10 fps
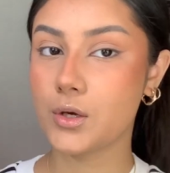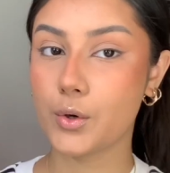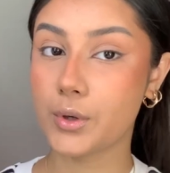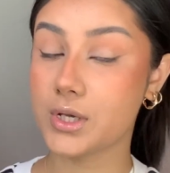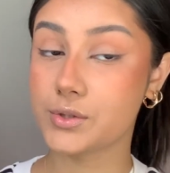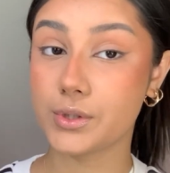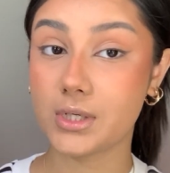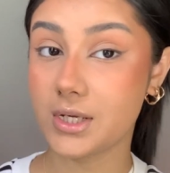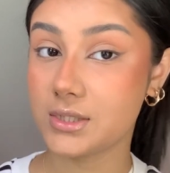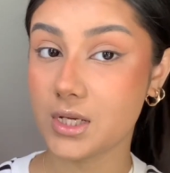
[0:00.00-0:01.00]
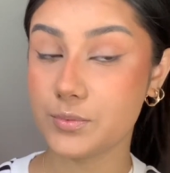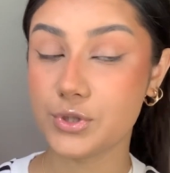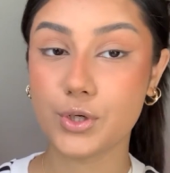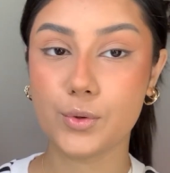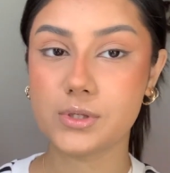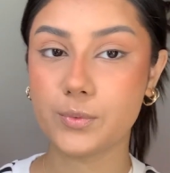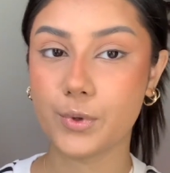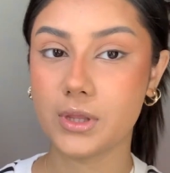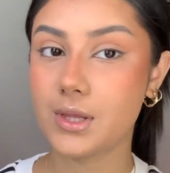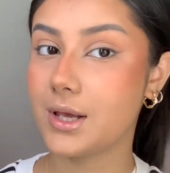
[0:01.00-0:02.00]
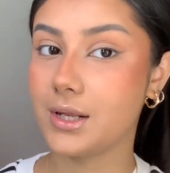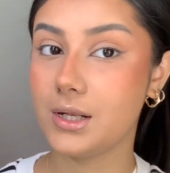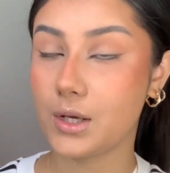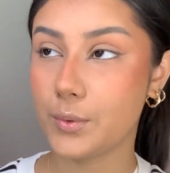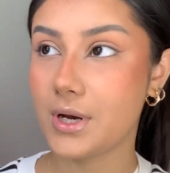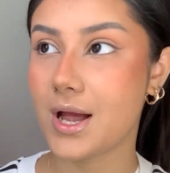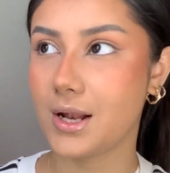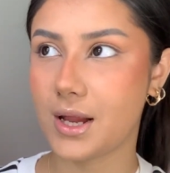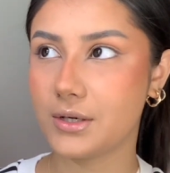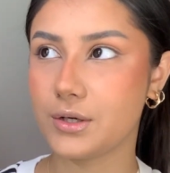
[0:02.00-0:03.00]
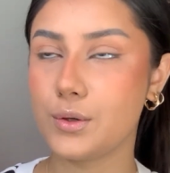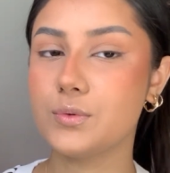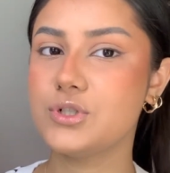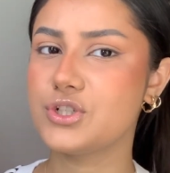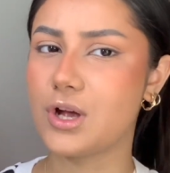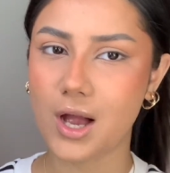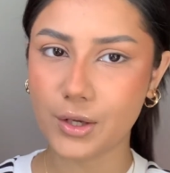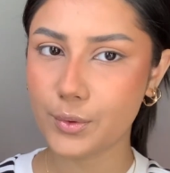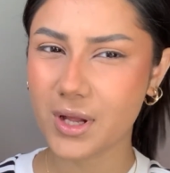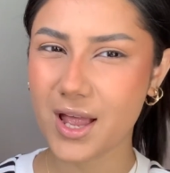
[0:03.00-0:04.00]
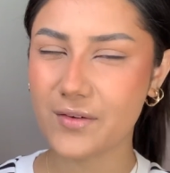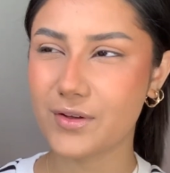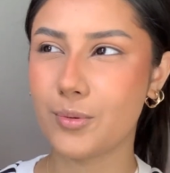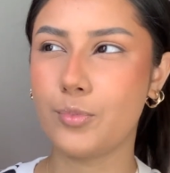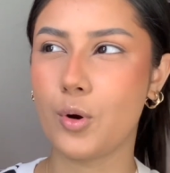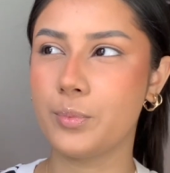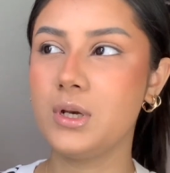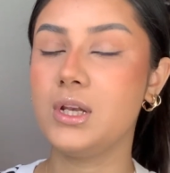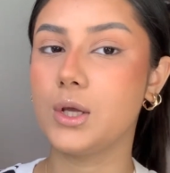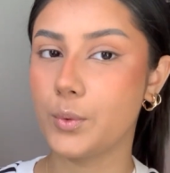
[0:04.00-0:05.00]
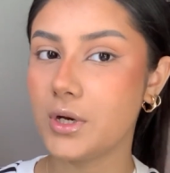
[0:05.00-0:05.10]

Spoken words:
Okay, so the next step, she goes in with a liquid highlighter, which I don't have a proper liquid